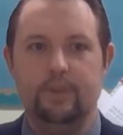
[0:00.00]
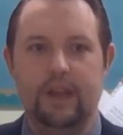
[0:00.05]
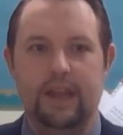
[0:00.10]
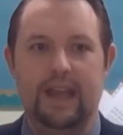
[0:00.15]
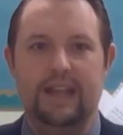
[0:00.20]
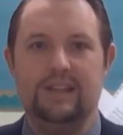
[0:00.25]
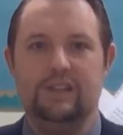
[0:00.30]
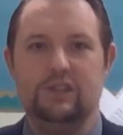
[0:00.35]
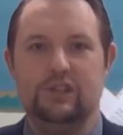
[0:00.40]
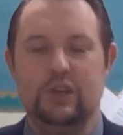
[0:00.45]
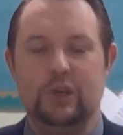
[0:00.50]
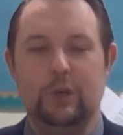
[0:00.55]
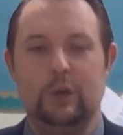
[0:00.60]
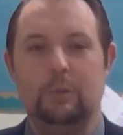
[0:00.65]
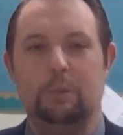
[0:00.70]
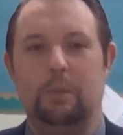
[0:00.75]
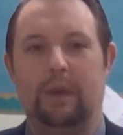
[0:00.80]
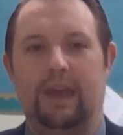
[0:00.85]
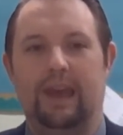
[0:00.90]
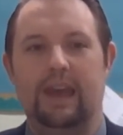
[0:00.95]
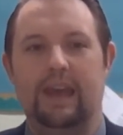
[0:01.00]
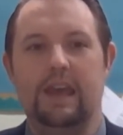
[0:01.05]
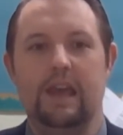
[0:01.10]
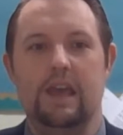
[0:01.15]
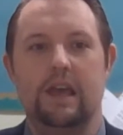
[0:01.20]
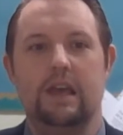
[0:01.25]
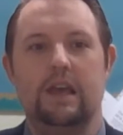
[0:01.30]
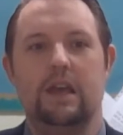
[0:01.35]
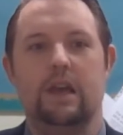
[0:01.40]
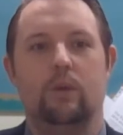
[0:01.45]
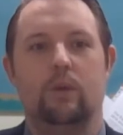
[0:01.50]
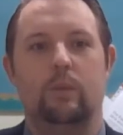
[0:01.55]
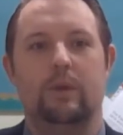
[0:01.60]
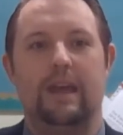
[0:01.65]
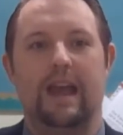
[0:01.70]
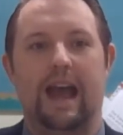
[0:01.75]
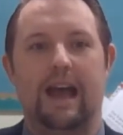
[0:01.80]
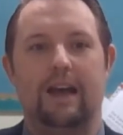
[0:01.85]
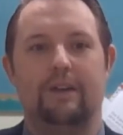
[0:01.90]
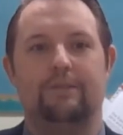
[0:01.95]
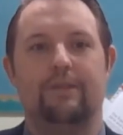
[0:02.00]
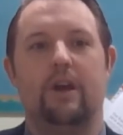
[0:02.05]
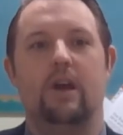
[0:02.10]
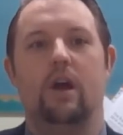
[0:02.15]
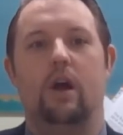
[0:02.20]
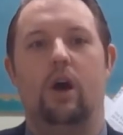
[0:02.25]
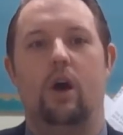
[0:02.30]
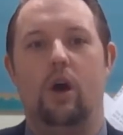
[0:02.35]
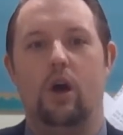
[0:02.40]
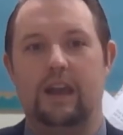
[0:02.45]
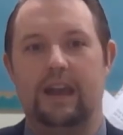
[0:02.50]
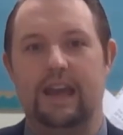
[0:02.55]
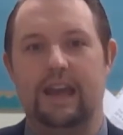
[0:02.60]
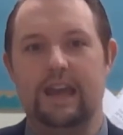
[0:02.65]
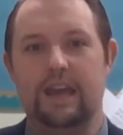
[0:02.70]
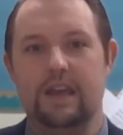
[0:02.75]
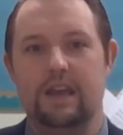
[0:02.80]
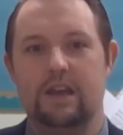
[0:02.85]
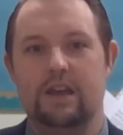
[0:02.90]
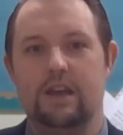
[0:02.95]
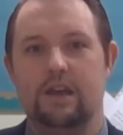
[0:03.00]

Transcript: In 2B, we have Holly